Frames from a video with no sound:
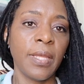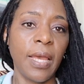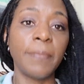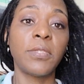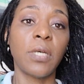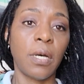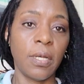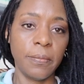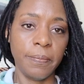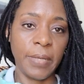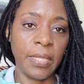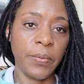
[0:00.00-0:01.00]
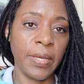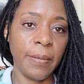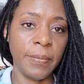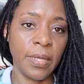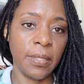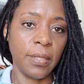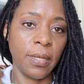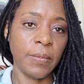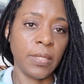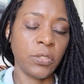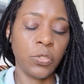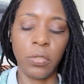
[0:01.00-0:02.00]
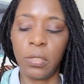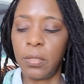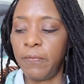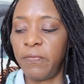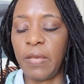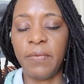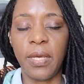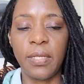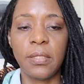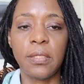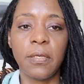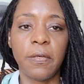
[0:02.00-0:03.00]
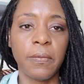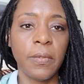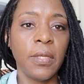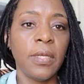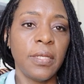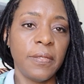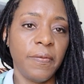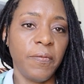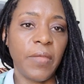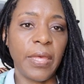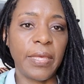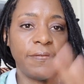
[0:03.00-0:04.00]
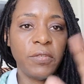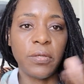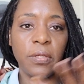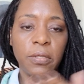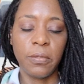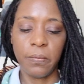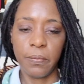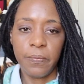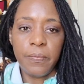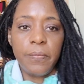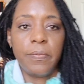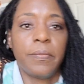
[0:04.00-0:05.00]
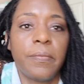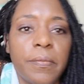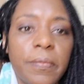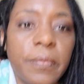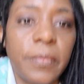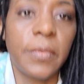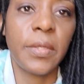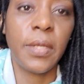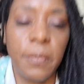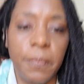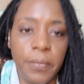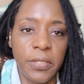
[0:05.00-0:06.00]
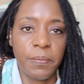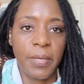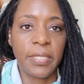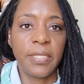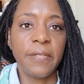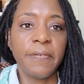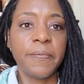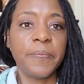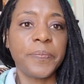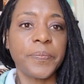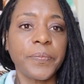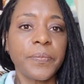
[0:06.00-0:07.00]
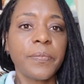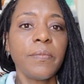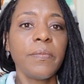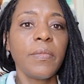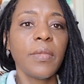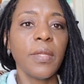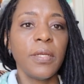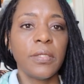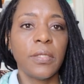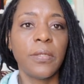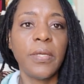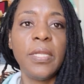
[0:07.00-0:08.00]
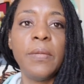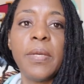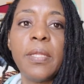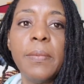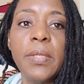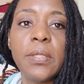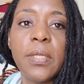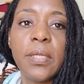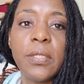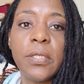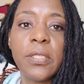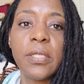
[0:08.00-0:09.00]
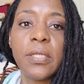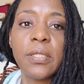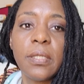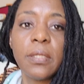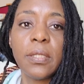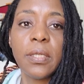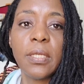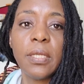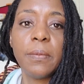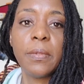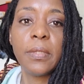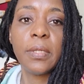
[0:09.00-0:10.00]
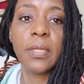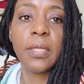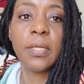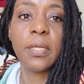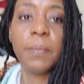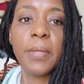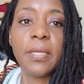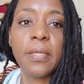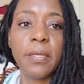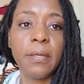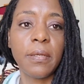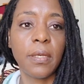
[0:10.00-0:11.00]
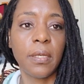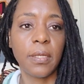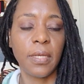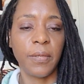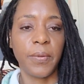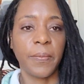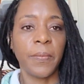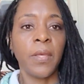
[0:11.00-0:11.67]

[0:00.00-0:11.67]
I'm tall, by the way. I'm not short. I'm 5'9", so that gives you a little perspective. So anyway, let me try to adjust this a tiny bit. Okay, anyway.